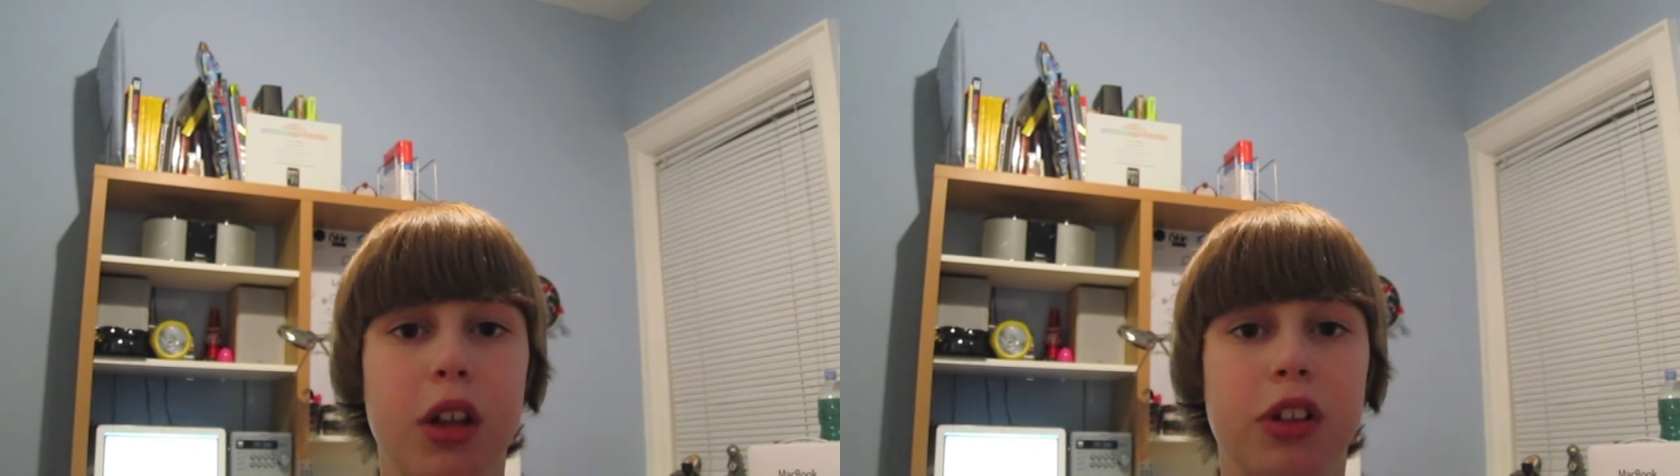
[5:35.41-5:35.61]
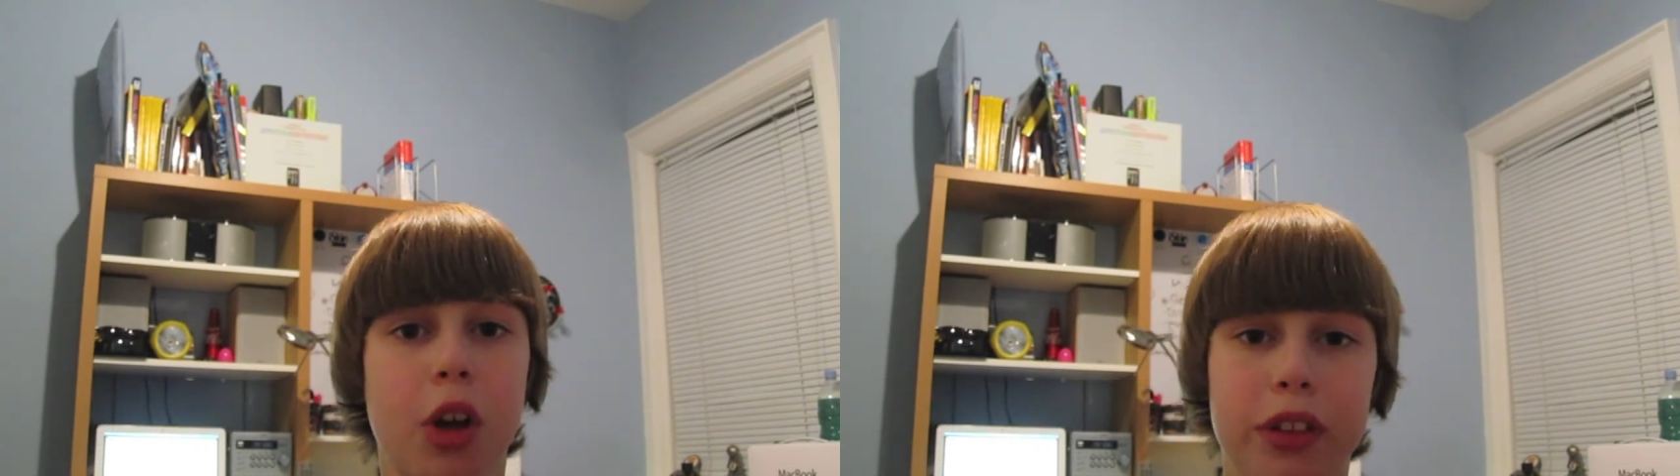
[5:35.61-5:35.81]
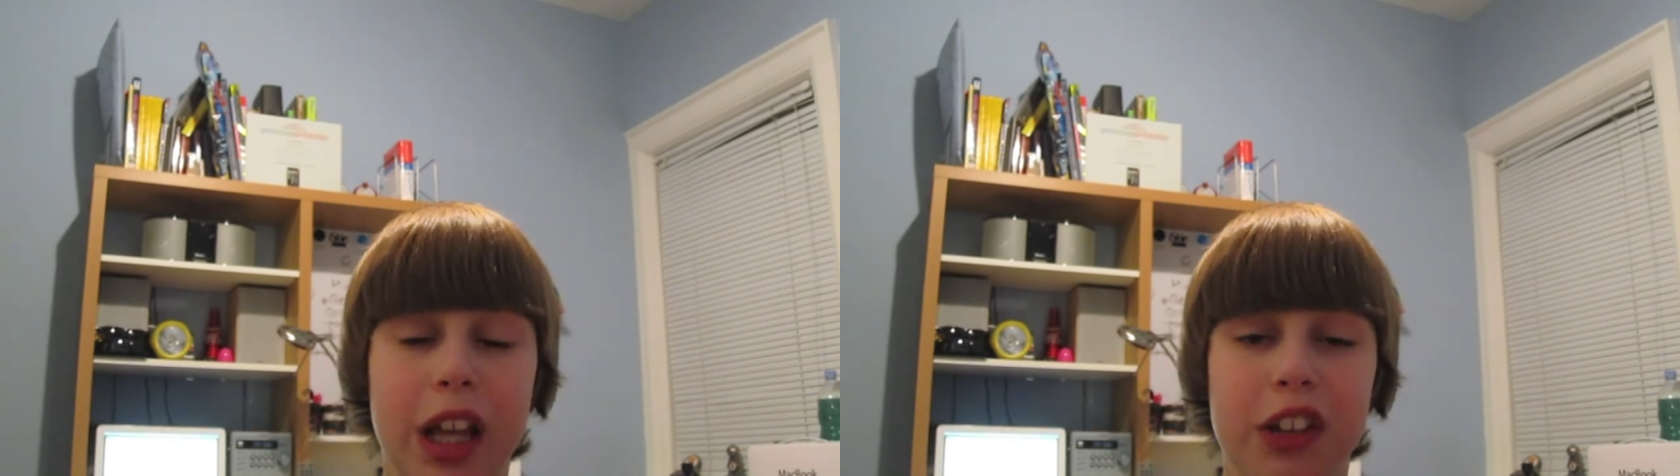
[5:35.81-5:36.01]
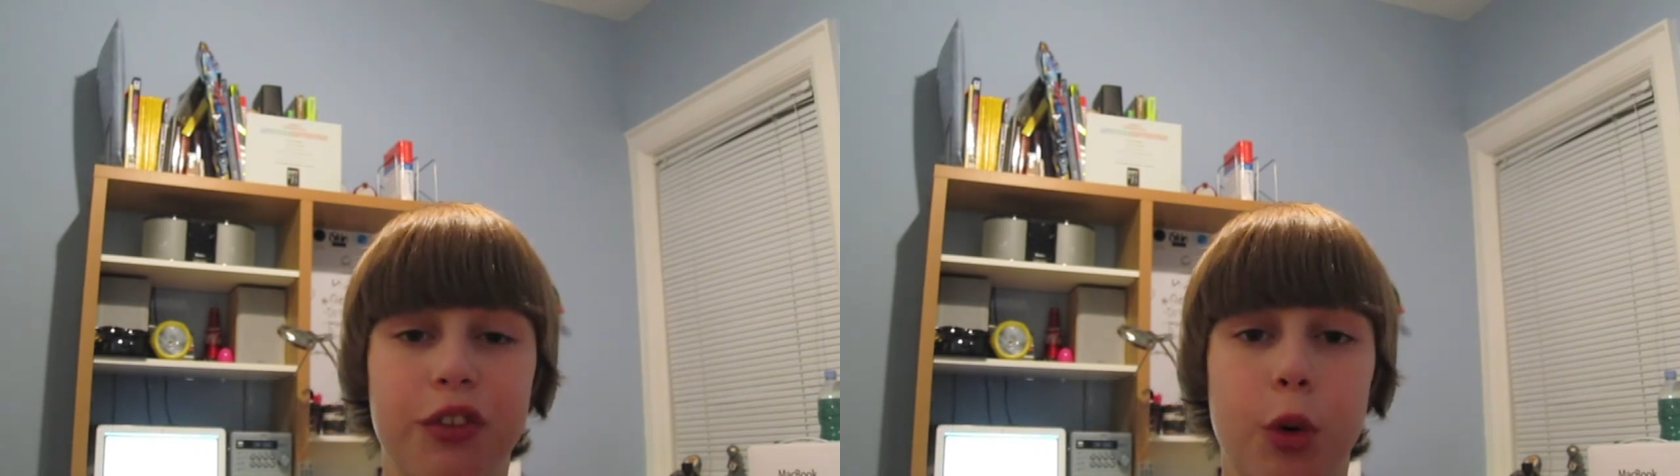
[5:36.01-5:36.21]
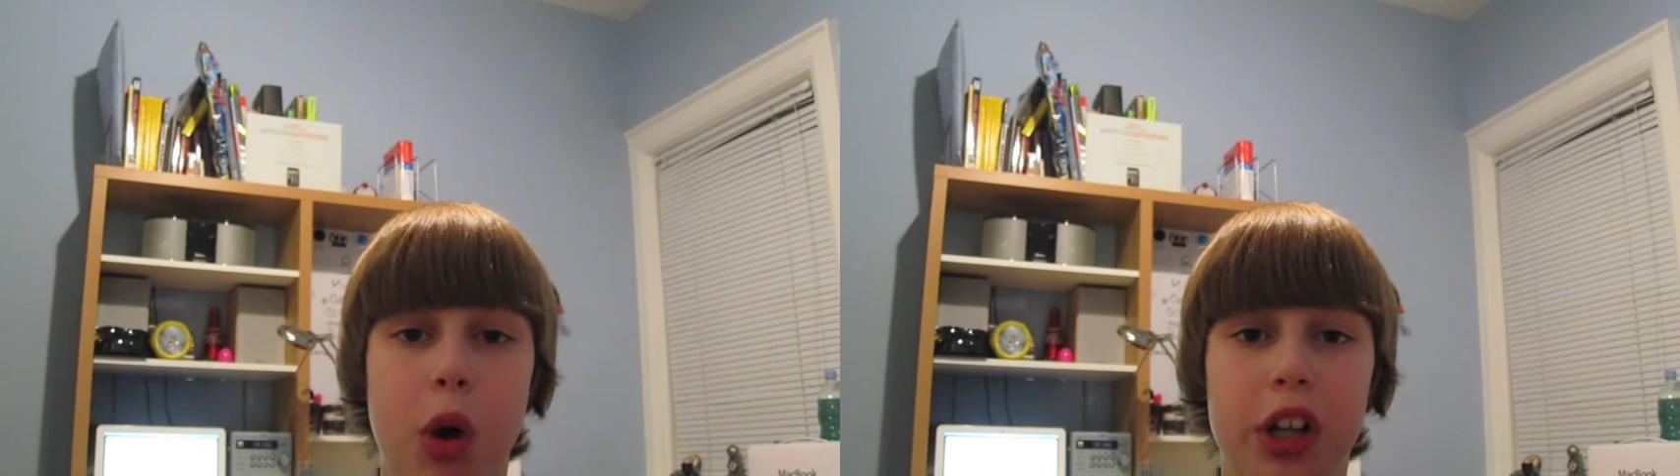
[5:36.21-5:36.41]
So thanks
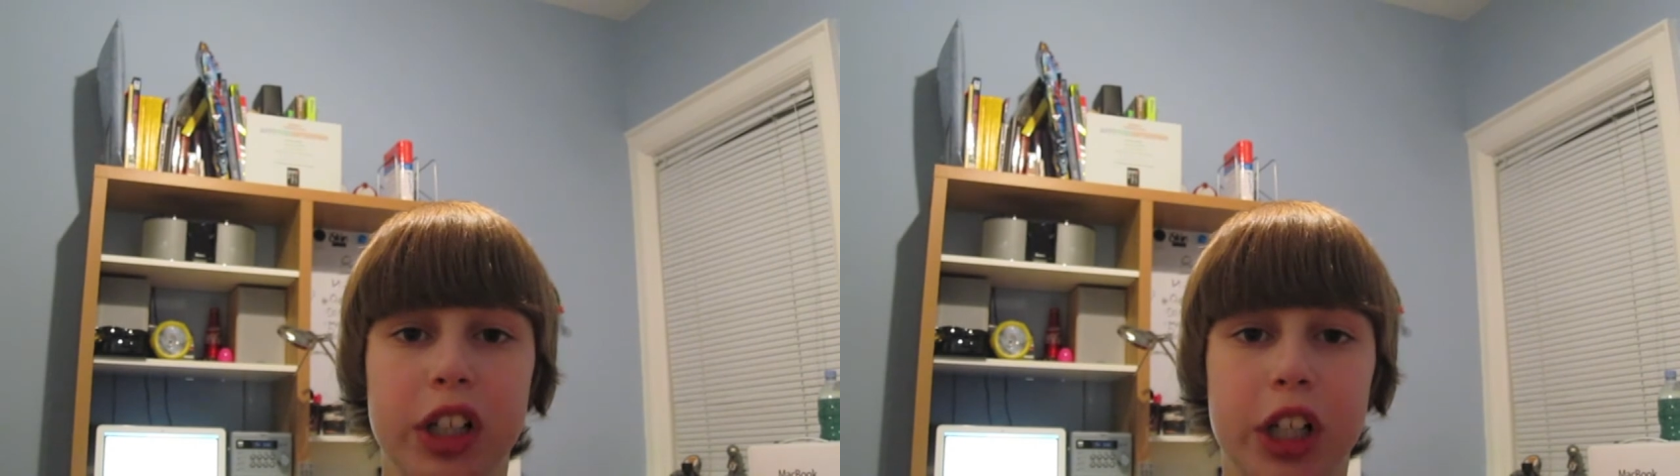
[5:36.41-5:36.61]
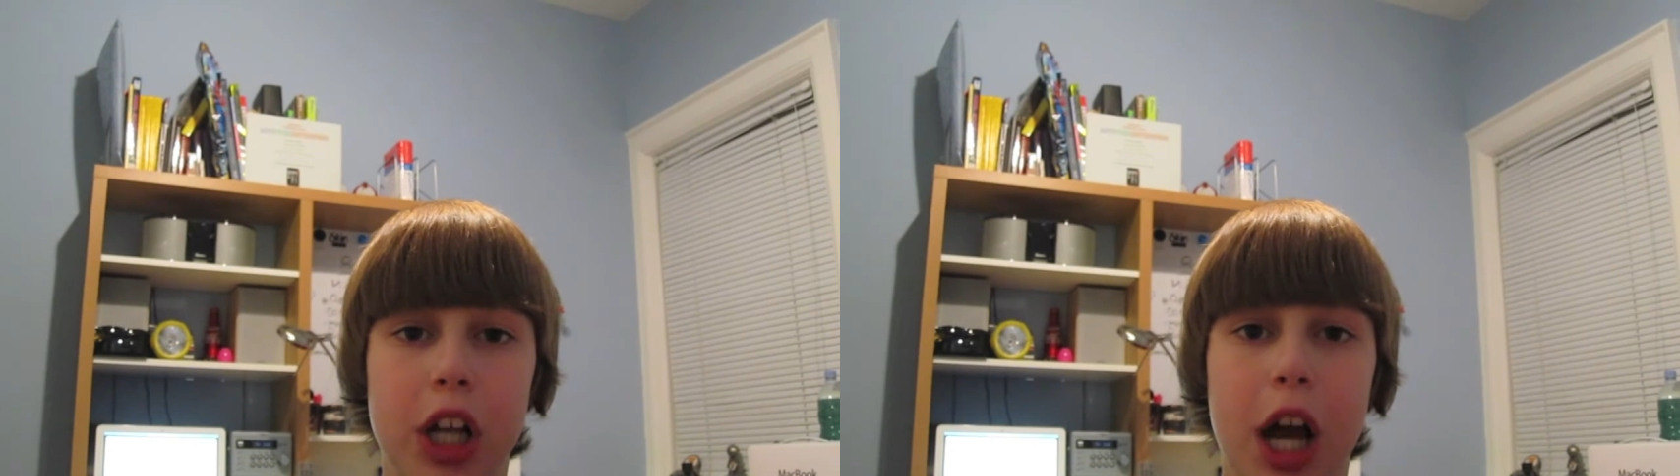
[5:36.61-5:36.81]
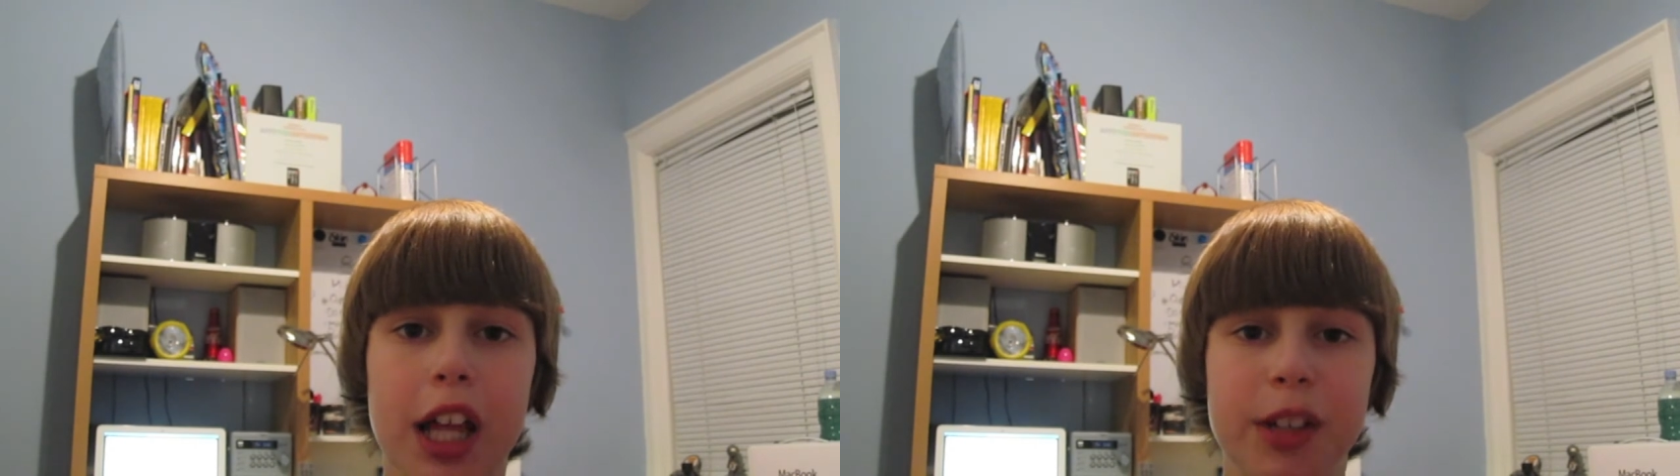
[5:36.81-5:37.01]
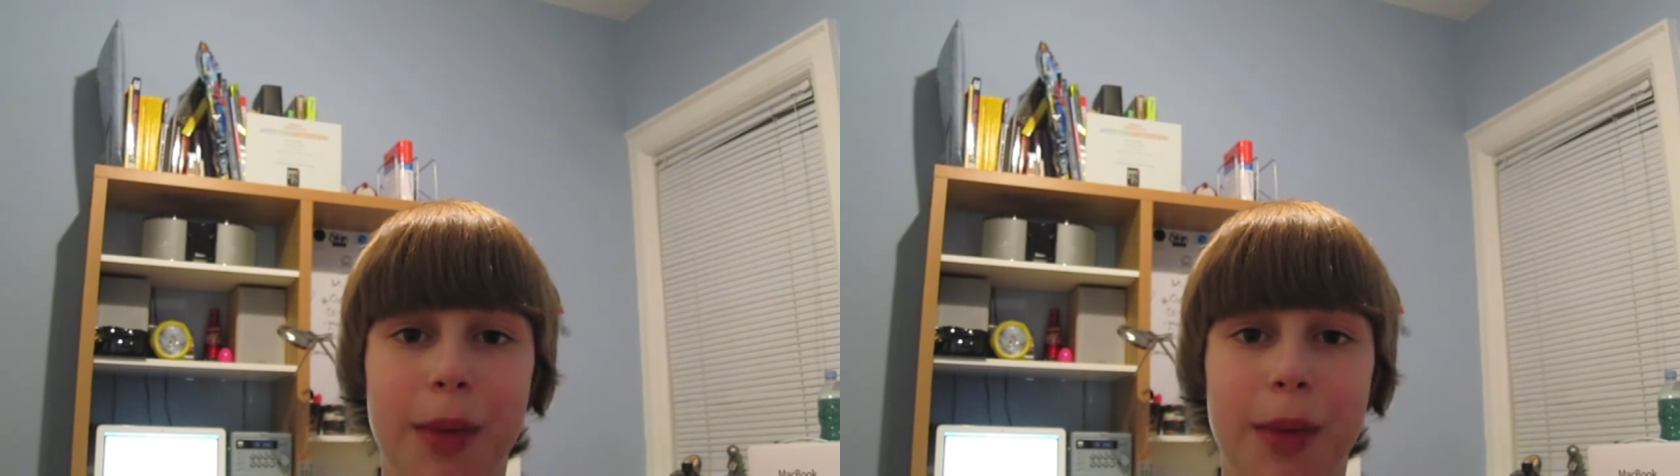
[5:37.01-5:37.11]
for watching, guys.